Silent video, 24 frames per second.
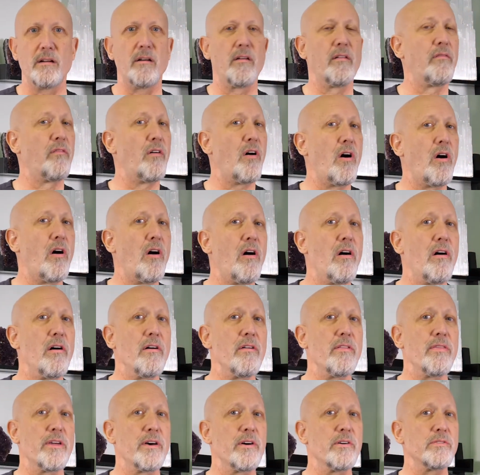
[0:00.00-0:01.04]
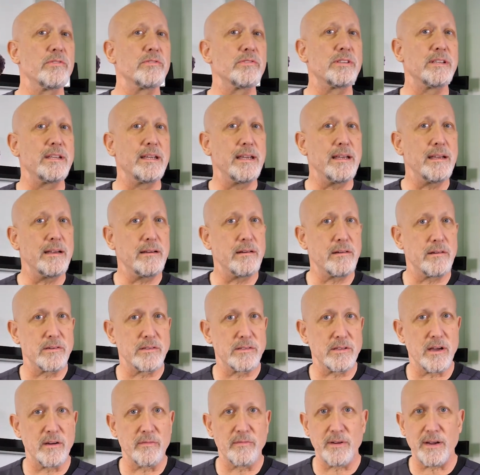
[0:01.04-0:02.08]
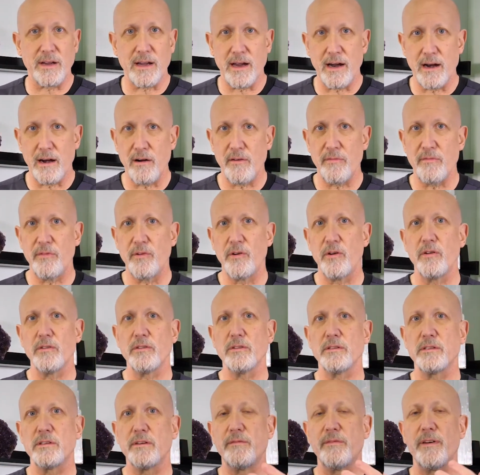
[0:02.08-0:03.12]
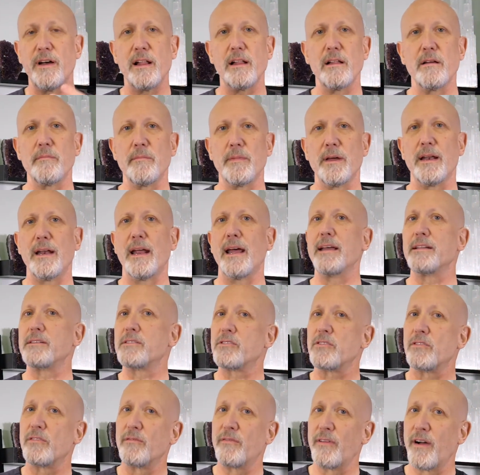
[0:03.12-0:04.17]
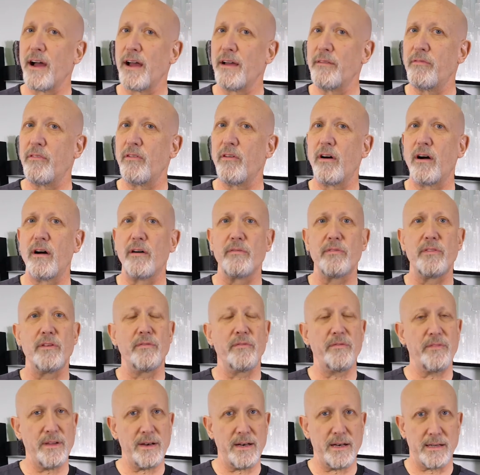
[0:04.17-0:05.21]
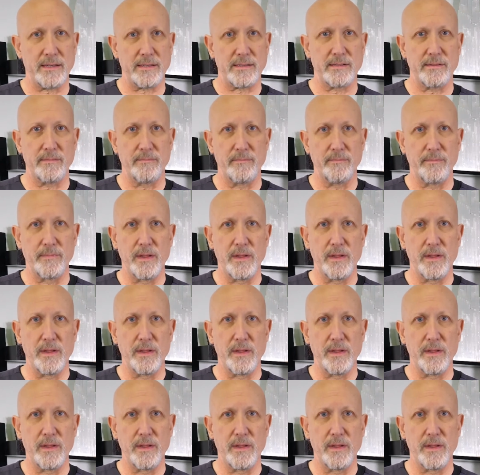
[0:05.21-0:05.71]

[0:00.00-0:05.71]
of all those years of careful development and survival of the fittest.